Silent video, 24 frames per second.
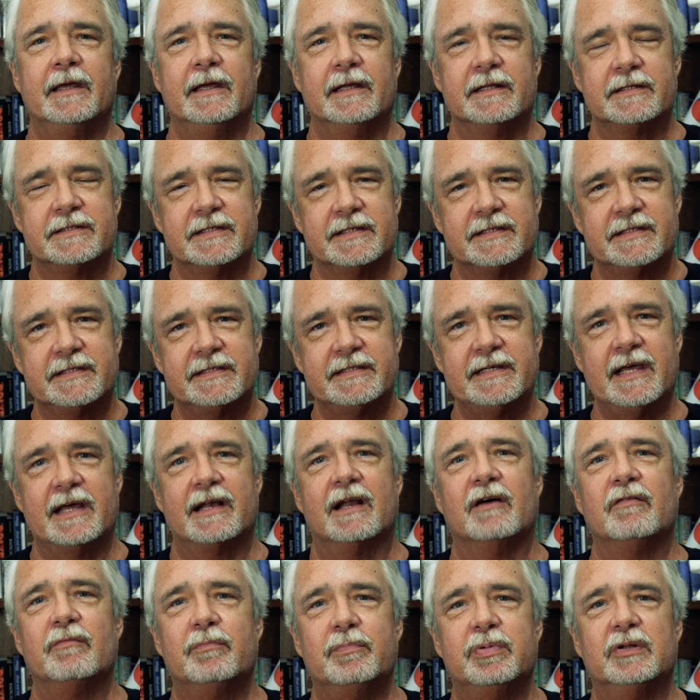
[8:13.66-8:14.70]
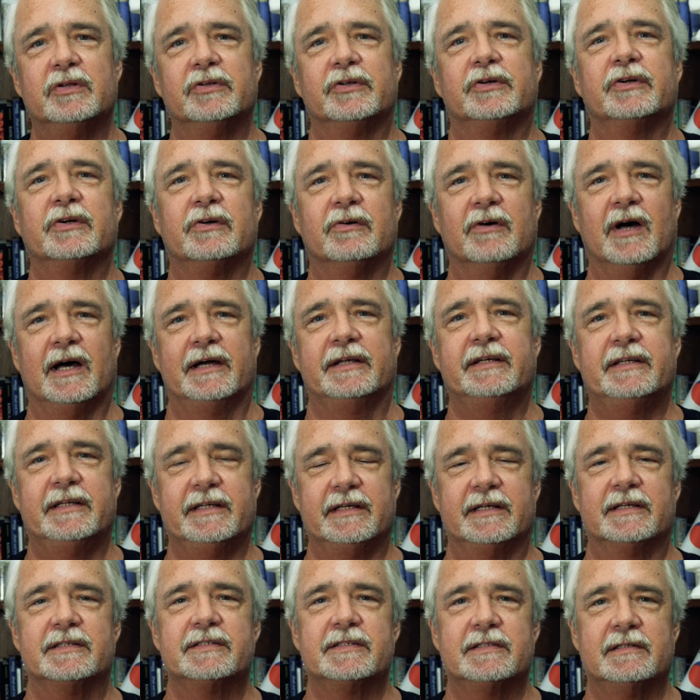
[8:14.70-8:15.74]
It's a set of political
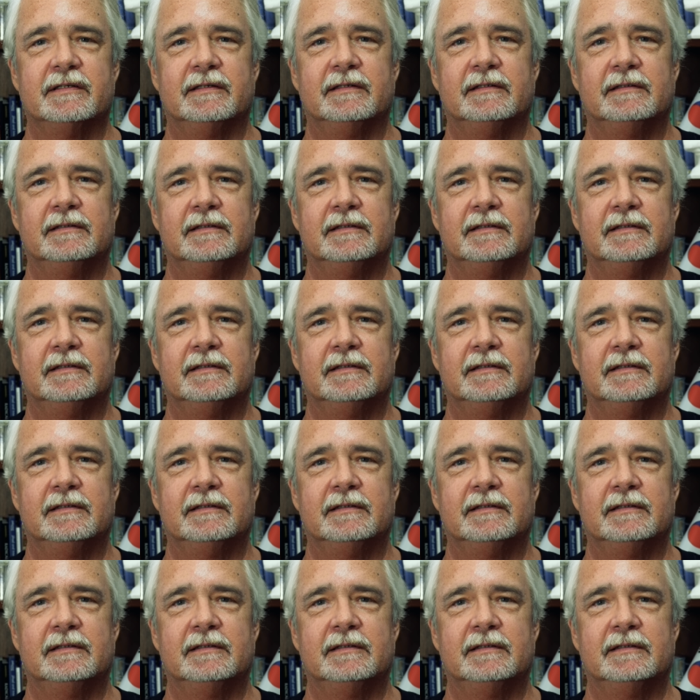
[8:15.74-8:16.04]
ideas